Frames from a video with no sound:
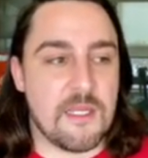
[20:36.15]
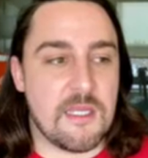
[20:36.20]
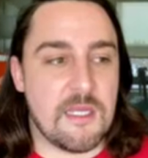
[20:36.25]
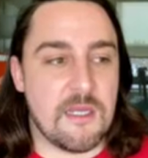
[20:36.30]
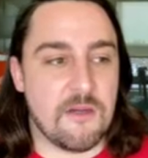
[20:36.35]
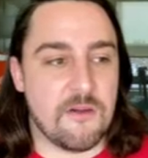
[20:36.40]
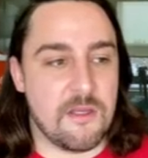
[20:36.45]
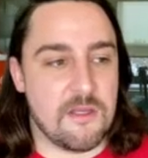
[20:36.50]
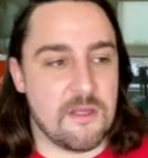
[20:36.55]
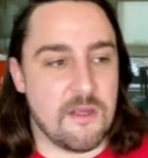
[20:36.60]

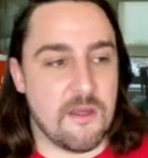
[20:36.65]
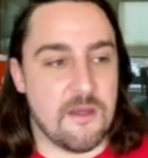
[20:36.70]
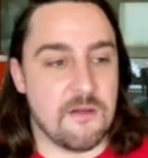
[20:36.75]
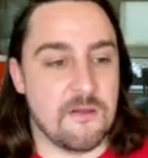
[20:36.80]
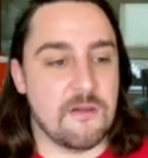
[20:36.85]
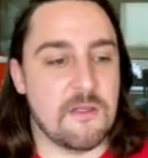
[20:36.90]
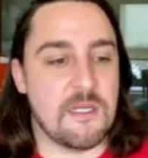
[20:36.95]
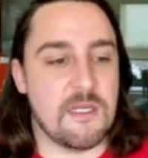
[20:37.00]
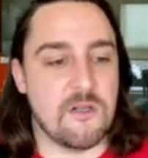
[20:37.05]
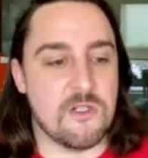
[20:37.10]
here you
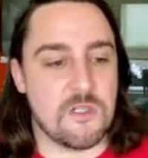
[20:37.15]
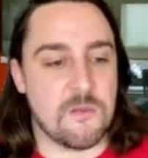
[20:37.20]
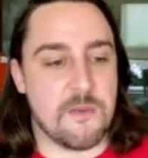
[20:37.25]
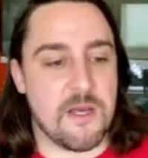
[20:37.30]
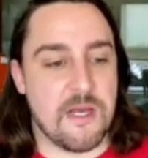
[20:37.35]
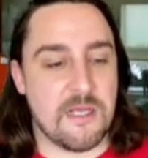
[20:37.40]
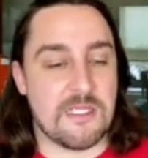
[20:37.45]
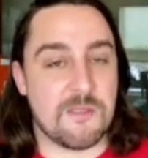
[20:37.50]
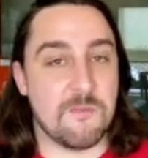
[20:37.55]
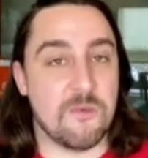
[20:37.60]
go, here's your
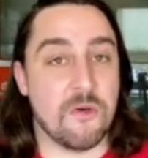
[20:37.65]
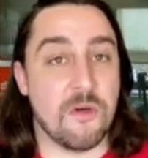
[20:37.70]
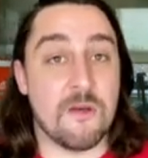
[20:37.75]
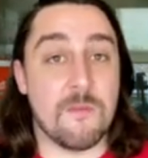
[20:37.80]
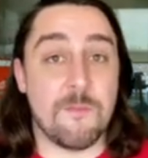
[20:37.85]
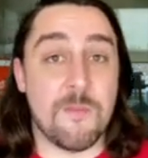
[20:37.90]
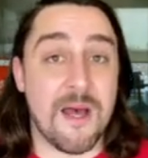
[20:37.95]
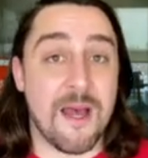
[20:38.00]
passport.